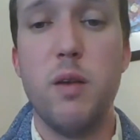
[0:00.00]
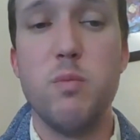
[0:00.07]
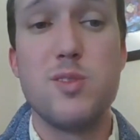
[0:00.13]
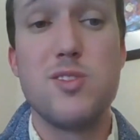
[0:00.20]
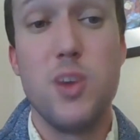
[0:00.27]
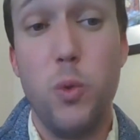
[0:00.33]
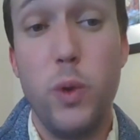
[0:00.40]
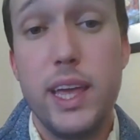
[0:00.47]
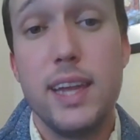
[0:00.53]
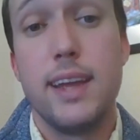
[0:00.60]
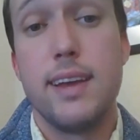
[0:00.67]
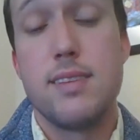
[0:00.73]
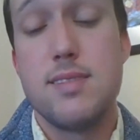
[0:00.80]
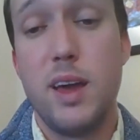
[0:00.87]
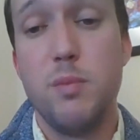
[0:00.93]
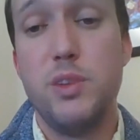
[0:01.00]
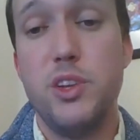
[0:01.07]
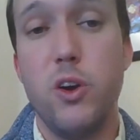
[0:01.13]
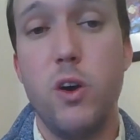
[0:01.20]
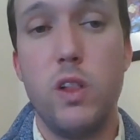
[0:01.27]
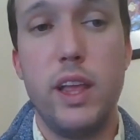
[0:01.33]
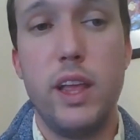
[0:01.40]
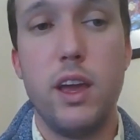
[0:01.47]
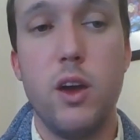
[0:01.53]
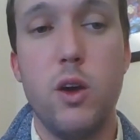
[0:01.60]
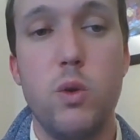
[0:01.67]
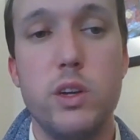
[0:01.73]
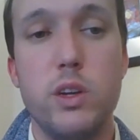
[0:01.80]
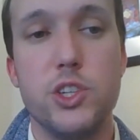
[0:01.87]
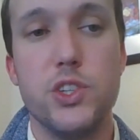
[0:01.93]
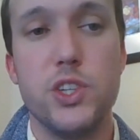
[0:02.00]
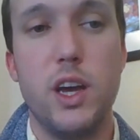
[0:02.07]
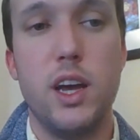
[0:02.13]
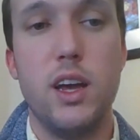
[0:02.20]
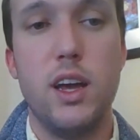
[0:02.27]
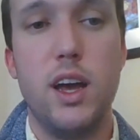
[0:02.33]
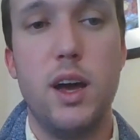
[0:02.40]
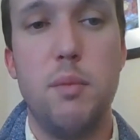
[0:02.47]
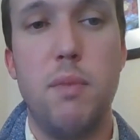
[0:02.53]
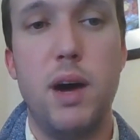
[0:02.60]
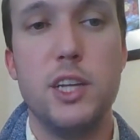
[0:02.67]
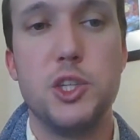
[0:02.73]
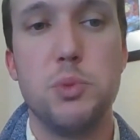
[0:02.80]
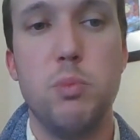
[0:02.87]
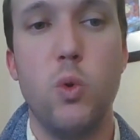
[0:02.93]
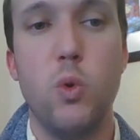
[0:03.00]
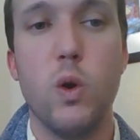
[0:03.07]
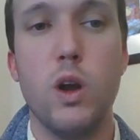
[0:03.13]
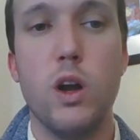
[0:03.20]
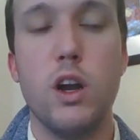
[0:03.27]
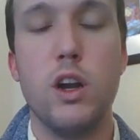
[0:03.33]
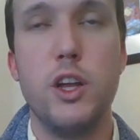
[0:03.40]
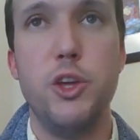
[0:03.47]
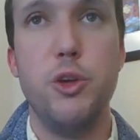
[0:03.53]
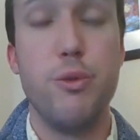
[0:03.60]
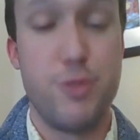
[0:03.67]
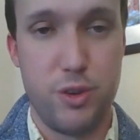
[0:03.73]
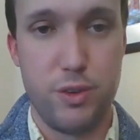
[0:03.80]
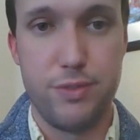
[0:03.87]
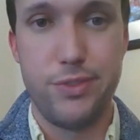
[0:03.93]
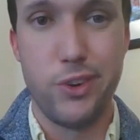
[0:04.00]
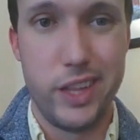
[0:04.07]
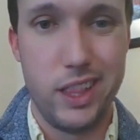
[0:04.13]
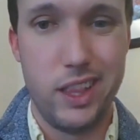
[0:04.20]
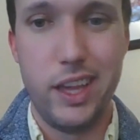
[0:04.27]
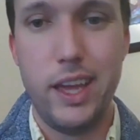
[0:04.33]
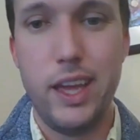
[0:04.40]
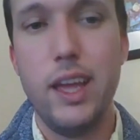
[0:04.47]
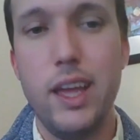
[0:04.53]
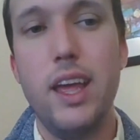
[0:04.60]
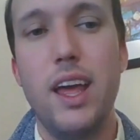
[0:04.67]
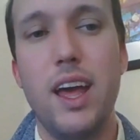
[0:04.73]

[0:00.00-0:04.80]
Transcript: So we can accept Duolingo, which is a much more user-friendly